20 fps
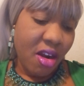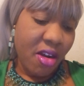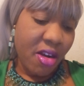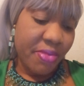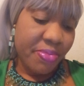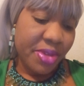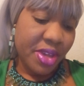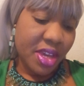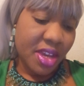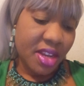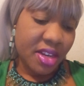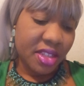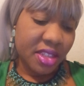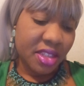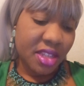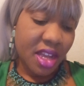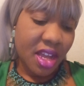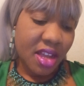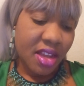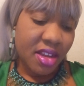RBN
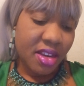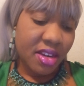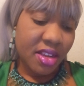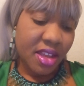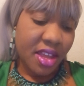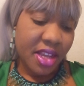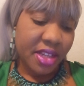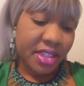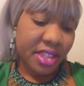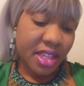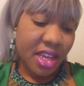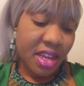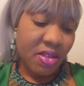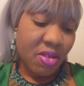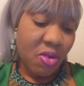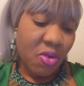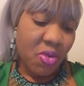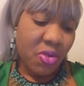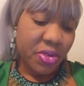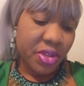is down,
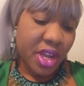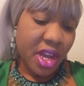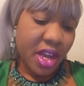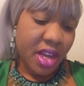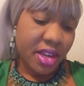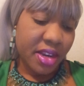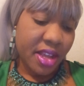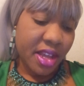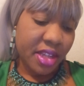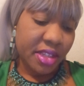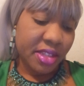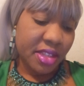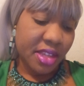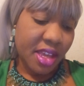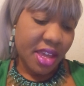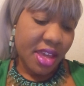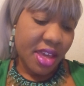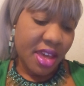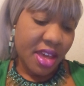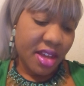XNO down,
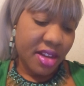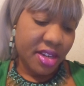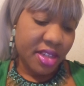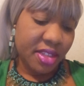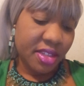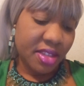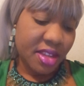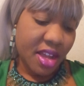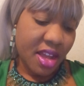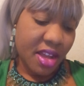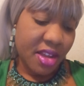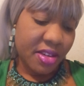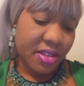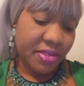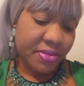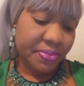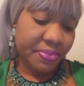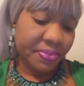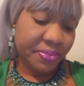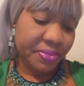SKL is
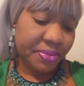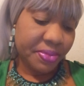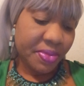down,